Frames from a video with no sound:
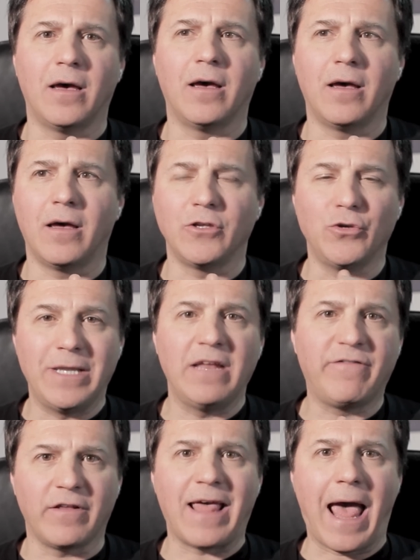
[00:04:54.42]
uh, you
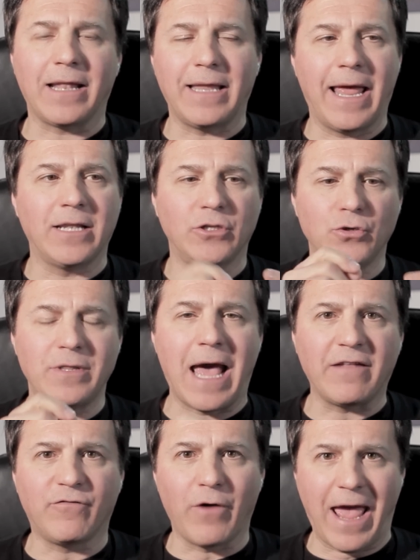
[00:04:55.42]
need for that? And do
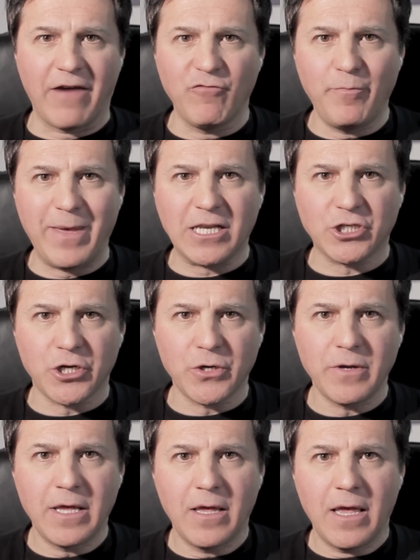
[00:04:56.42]
that for every
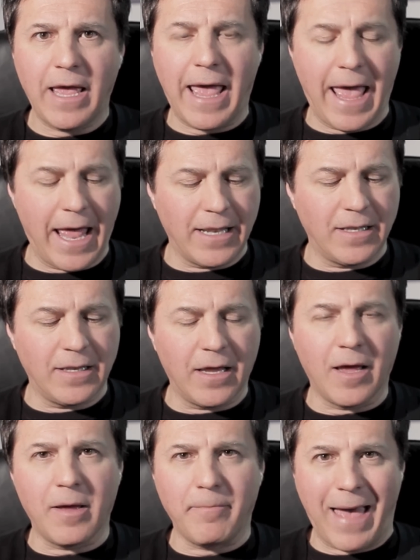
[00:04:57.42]
picture and
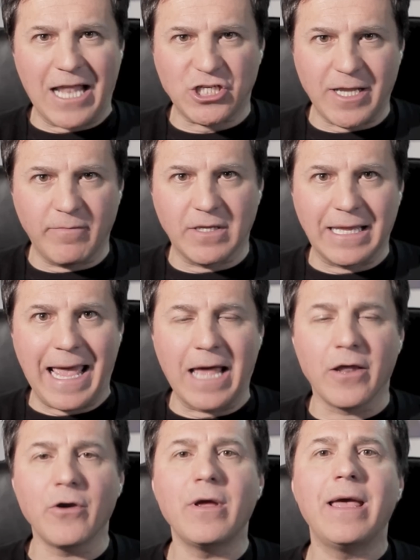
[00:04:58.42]
uh, match them
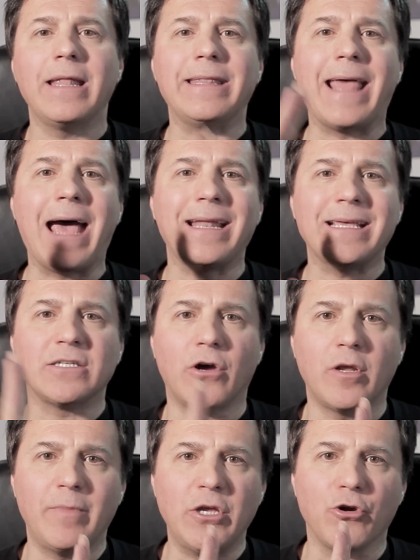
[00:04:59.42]
together. That is
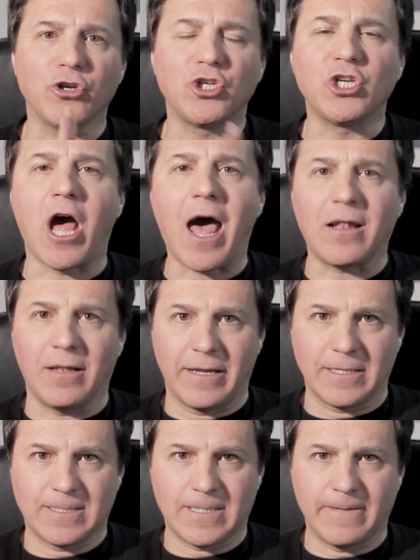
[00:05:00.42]
going to be your shot
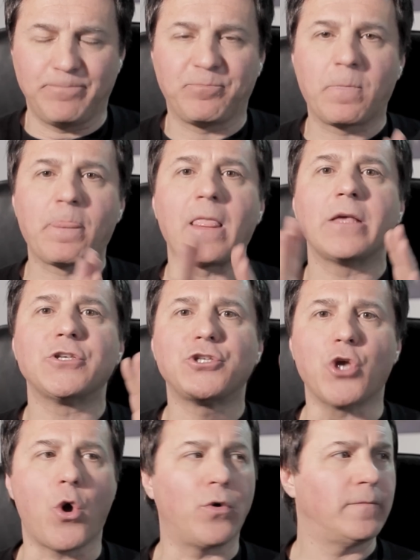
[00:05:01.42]
list.
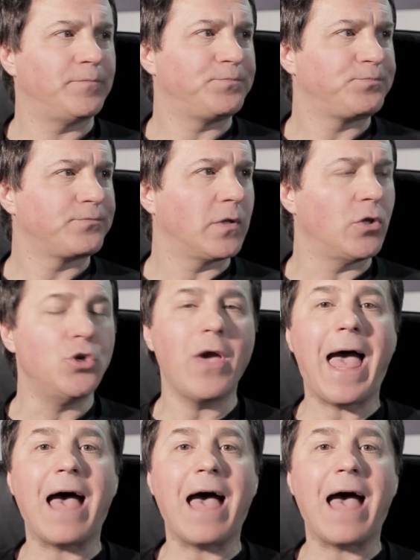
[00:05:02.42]
So you